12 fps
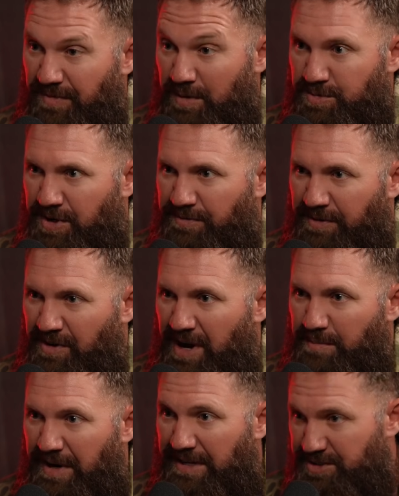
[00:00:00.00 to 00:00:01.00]
observing
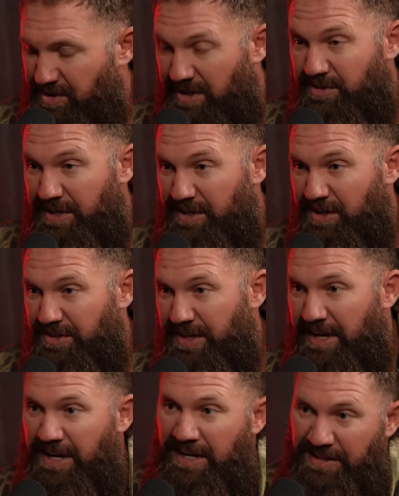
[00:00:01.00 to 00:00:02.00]
Ramadan, so they don't eat all
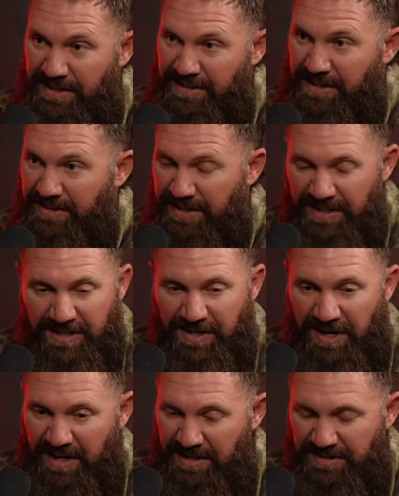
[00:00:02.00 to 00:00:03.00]
day and then they'll eat at
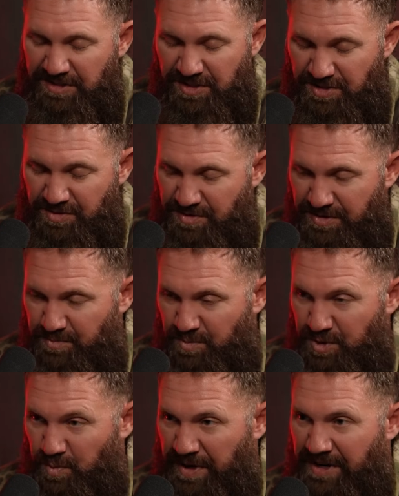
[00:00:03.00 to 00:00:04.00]
night, and it just
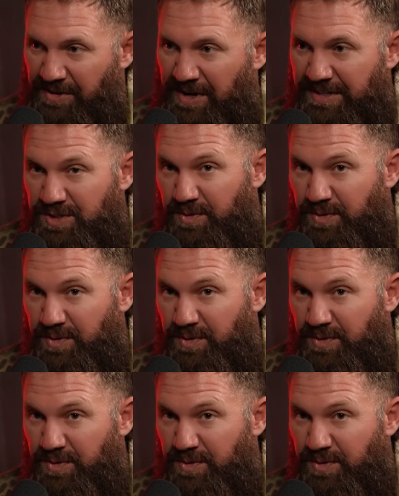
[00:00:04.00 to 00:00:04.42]
was weird, right?